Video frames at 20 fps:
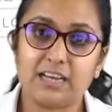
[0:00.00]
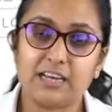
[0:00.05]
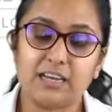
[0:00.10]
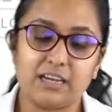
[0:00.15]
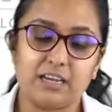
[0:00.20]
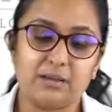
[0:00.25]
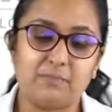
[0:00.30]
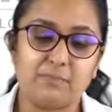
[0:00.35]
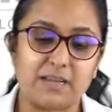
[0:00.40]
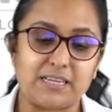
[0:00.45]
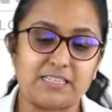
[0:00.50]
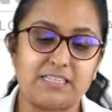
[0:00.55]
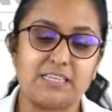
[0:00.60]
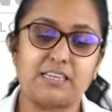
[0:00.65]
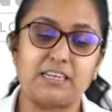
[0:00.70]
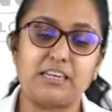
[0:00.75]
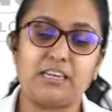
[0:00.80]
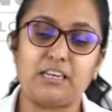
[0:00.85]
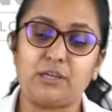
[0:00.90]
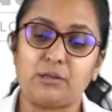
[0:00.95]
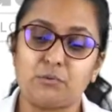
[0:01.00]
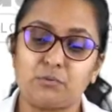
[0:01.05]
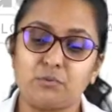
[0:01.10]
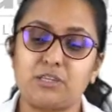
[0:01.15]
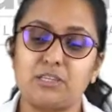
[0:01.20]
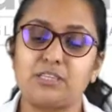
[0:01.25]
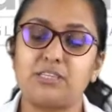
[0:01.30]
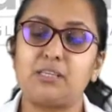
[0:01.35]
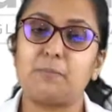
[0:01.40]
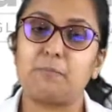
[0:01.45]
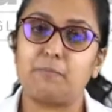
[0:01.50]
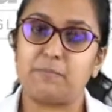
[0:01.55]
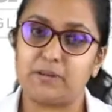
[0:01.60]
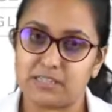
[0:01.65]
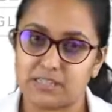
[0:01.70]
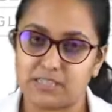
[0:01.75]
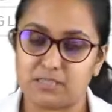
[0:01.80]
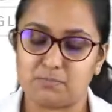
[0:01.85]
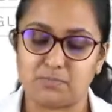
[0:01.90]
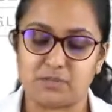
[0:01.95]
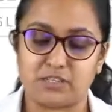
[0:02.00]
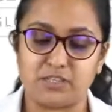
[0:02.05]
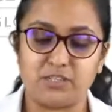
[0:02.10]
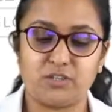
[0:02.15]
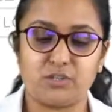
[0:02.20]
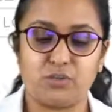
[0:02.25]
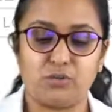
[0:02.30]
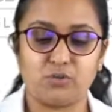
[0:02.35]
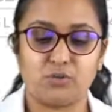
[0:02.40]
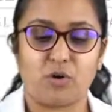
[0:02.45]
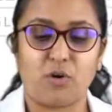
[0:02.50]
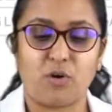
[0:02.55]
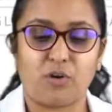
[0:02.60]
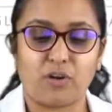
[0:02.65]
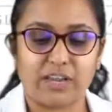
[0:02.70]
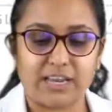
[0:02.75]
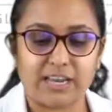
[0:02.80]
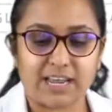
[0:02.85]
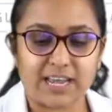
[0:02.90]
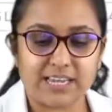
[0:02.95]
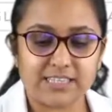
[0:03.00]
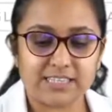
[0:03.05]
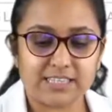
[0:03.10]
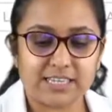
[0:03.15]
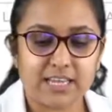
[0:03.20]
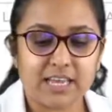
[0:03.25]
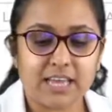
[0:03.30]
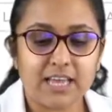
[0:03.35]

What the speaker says: here basically uses the principles to organize